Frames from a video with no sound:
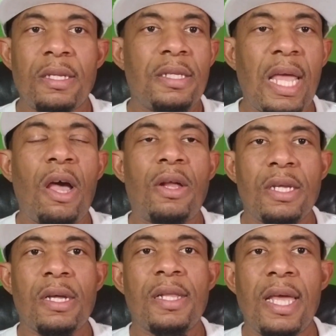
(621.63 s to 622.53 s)
They are
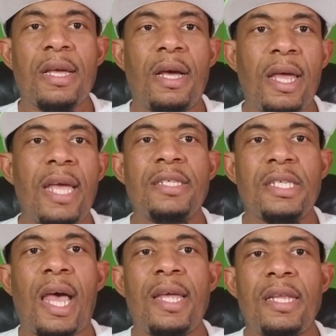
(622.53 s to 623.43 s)
the clear-cut
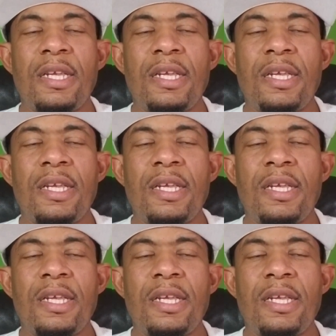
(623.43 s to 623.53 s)
A-side,